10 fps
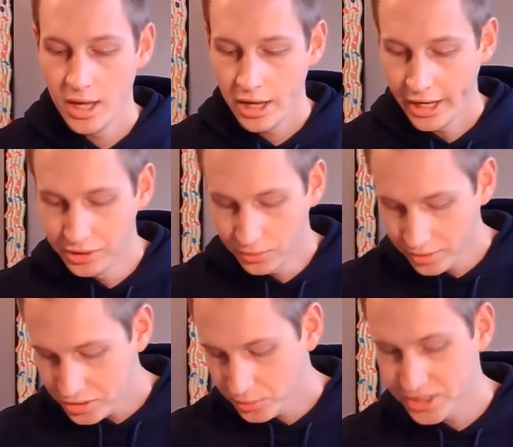In order
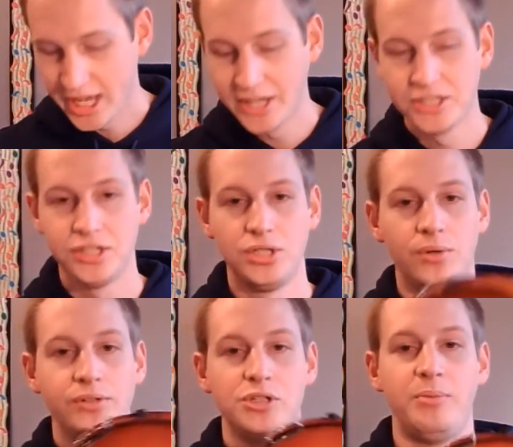to attach the
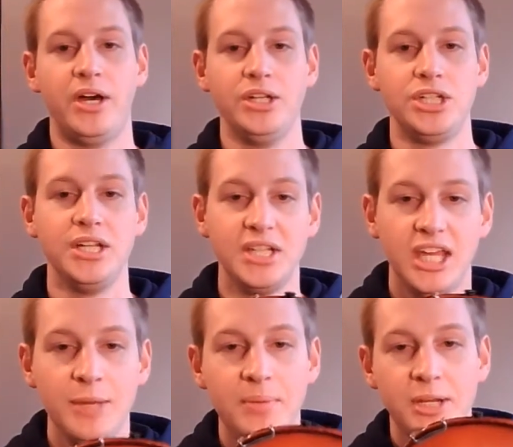shoulder sponge and to
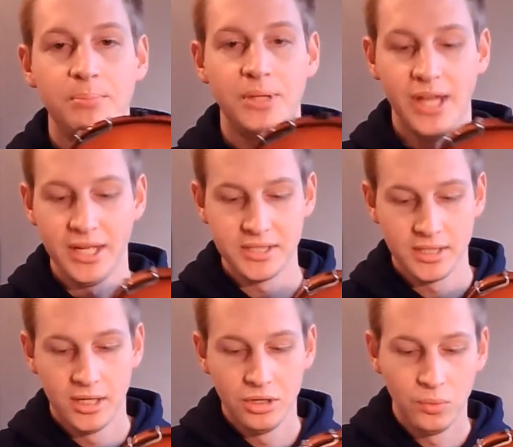keep it in
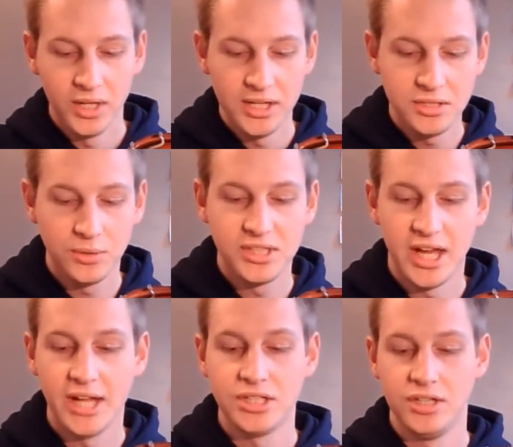place, we need to
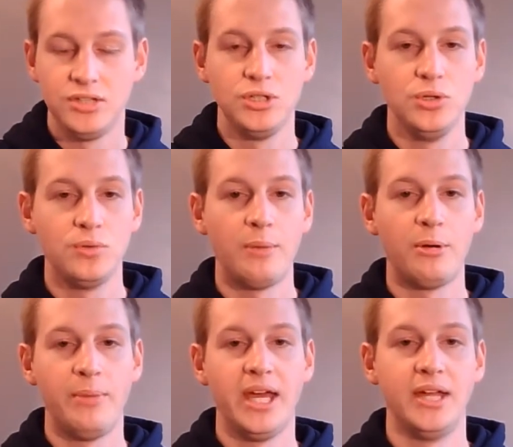attach the two rubber
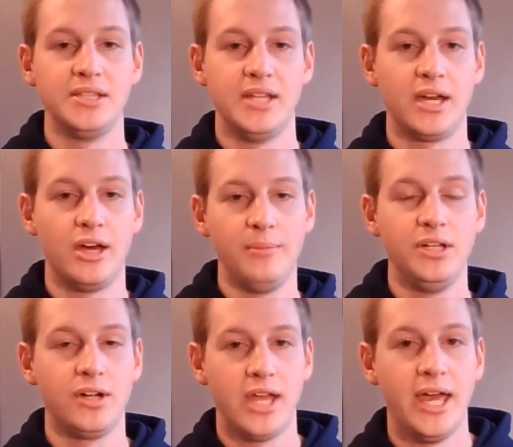bands that come in
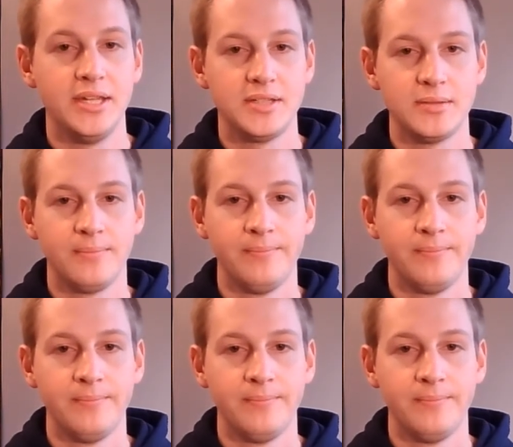your case.